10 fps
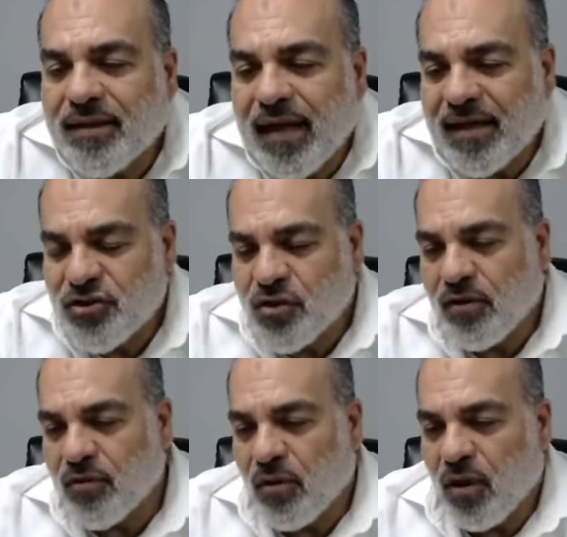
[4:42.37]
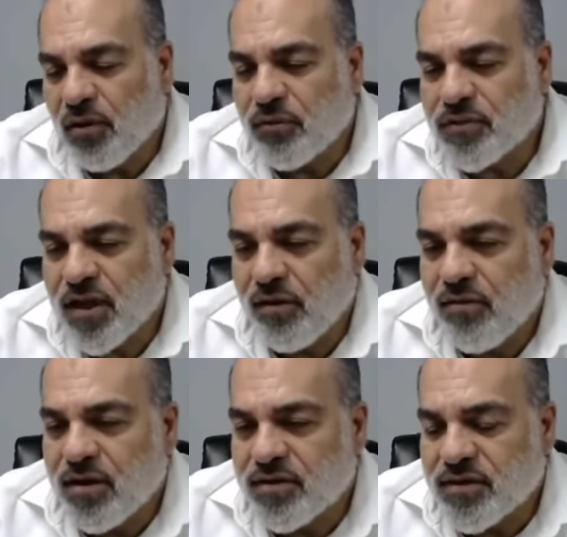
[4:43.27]
as you cover all those
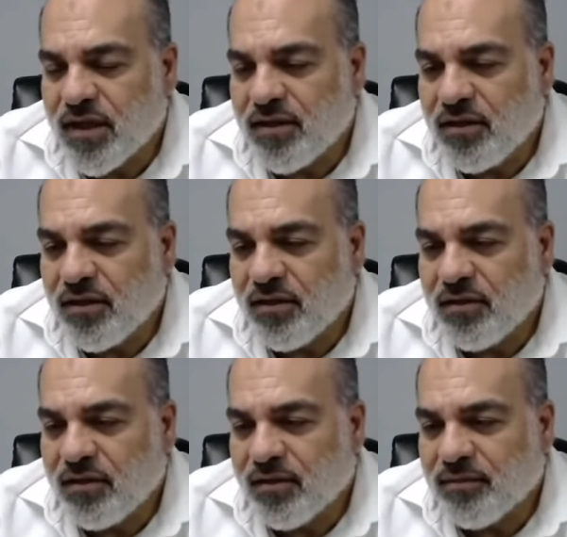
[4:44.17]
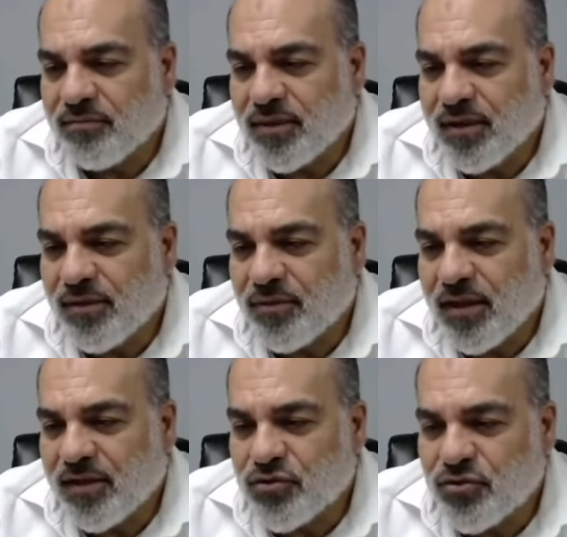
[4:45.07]
areas, then the
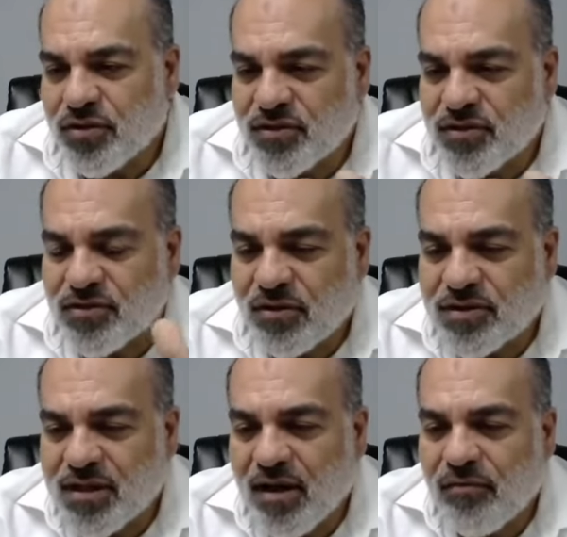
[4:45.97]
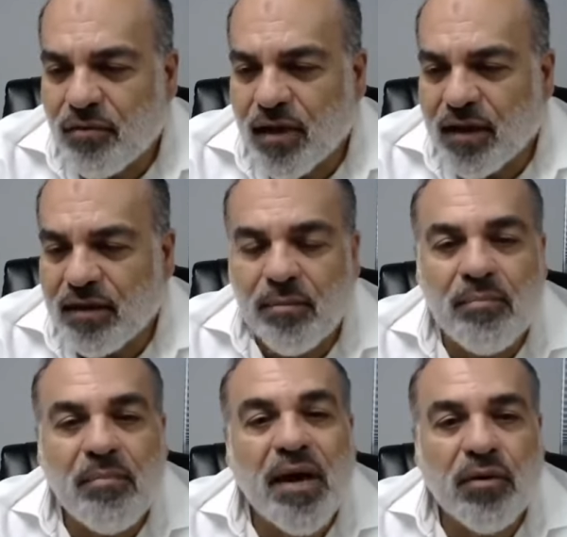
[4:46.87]
interest starts covering the
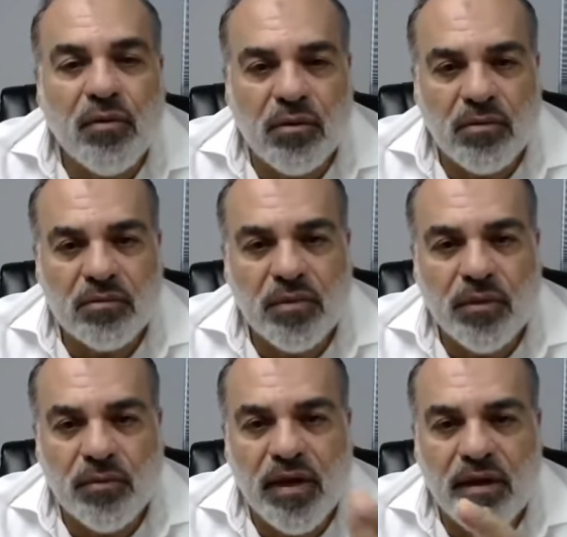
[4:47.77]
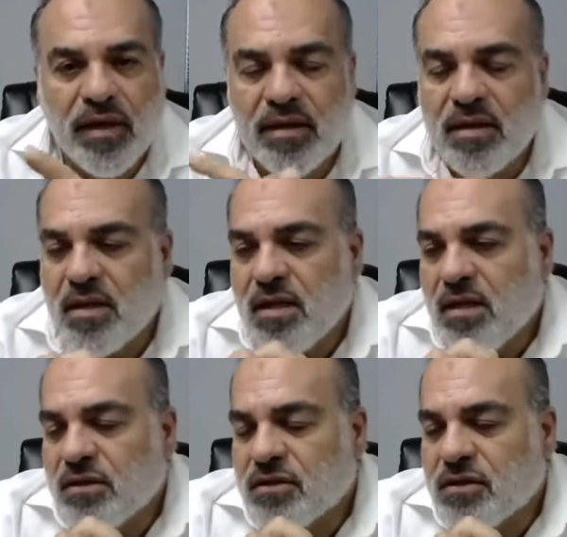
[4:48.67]
medical arena.
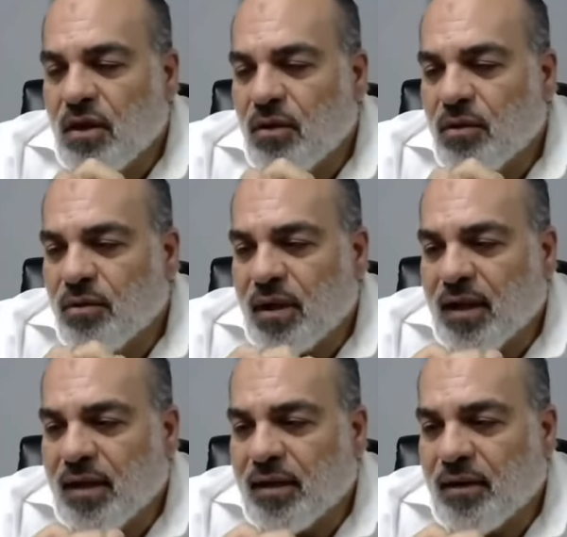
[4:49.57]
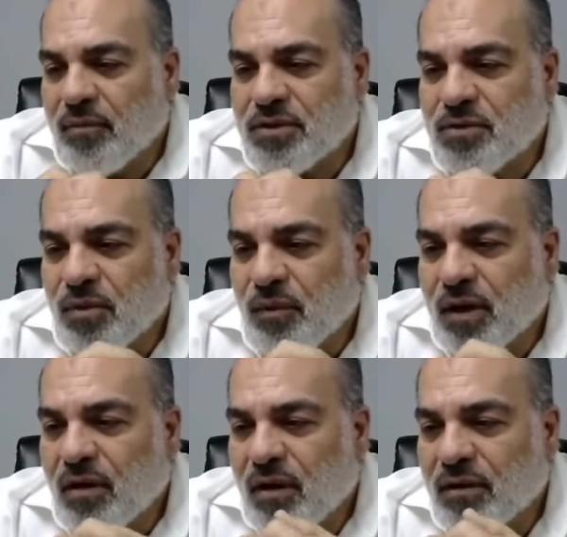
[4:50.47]
So I went to what we
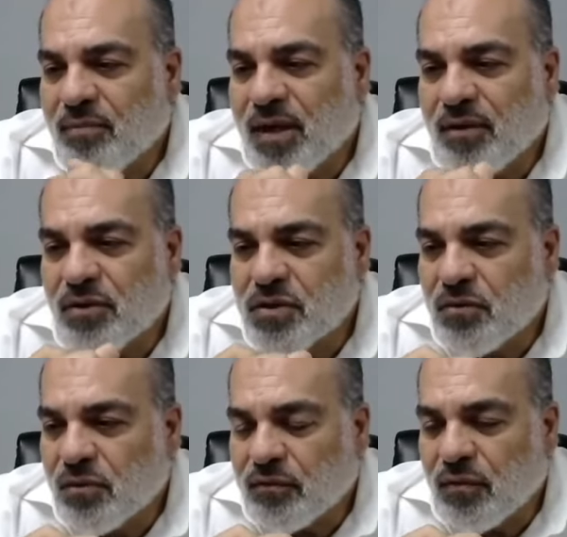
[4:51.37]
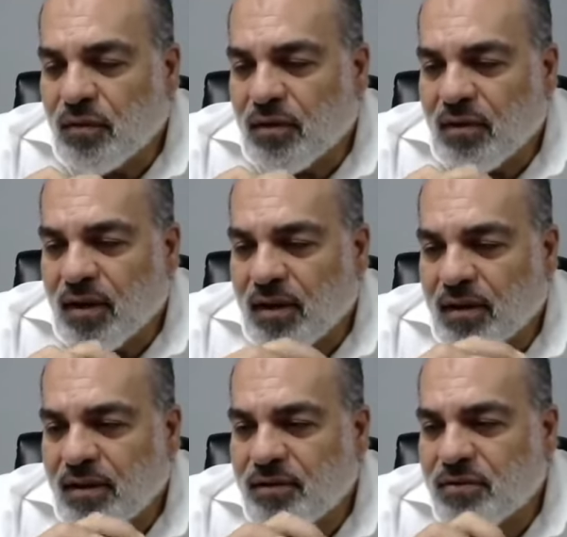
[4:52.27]
call the medical school for
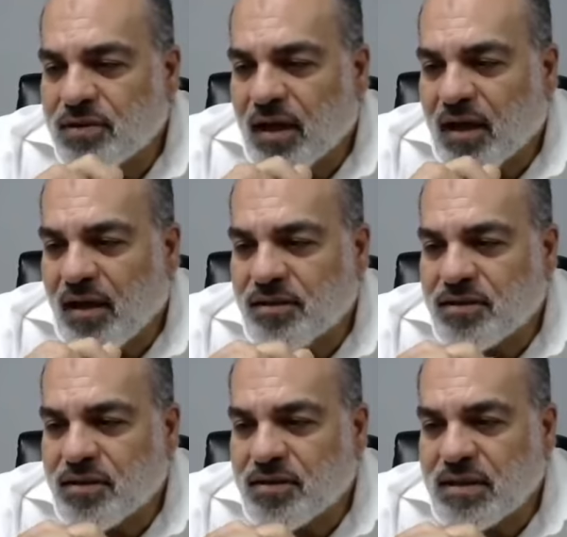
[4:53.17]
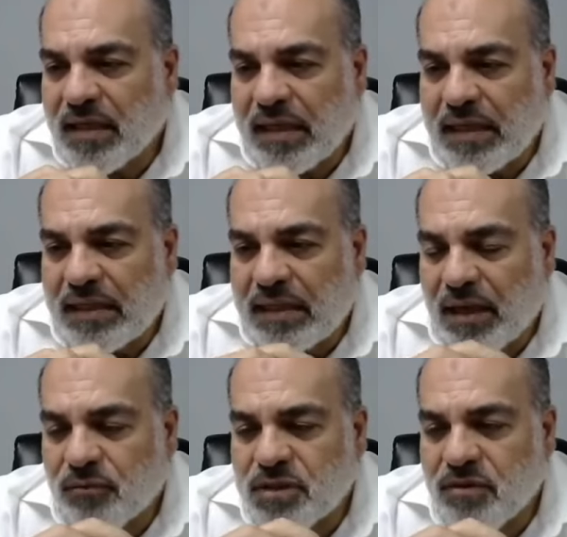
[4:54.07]
clinical psychologists, and I
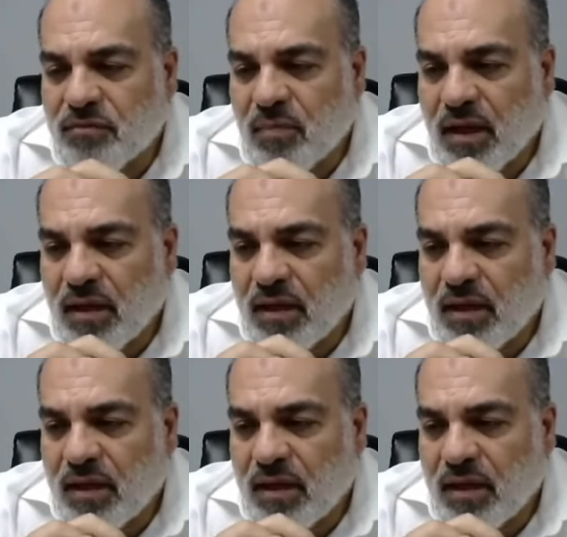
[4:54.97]
received my